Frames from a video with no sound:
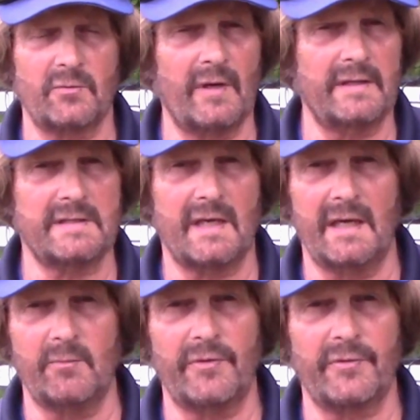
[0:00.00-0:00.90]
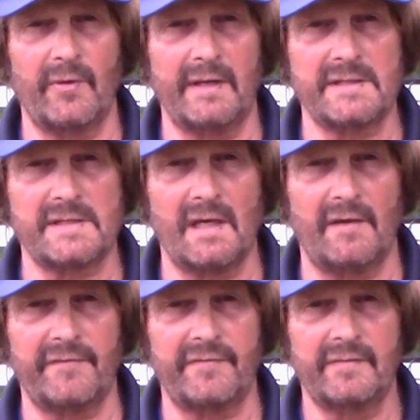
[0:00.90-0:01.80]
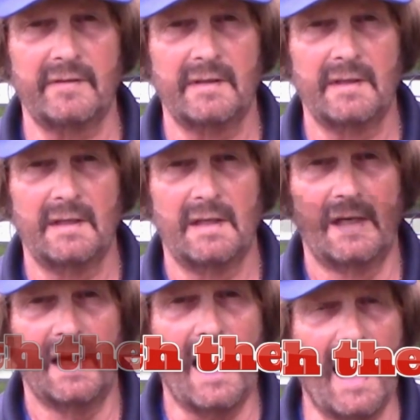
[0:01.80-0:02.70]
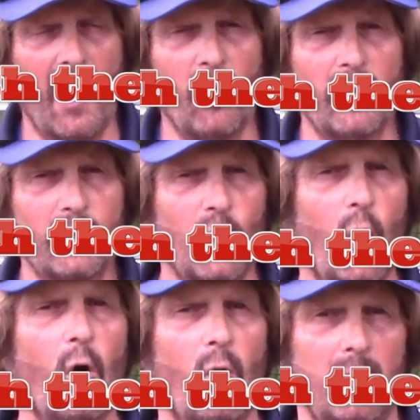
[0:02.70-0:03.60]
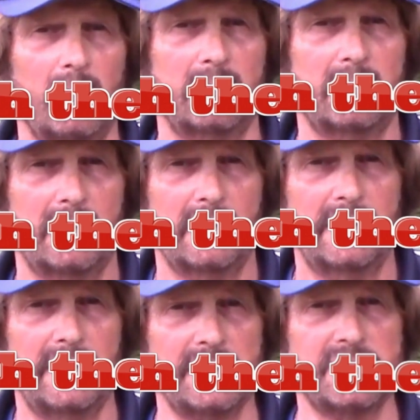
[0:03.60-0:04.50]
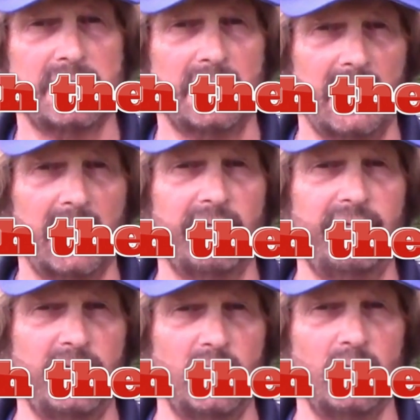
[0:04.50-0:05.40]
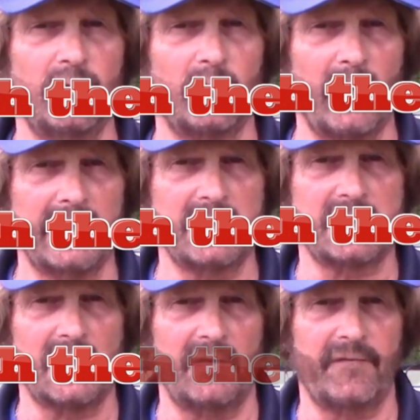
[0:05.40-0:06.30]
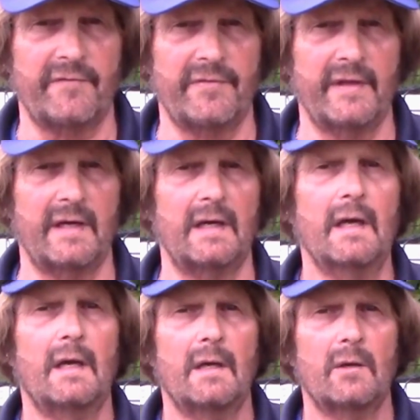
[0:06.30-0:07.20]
at the right time with the right stuff. Our goal is to give you the right stuff, the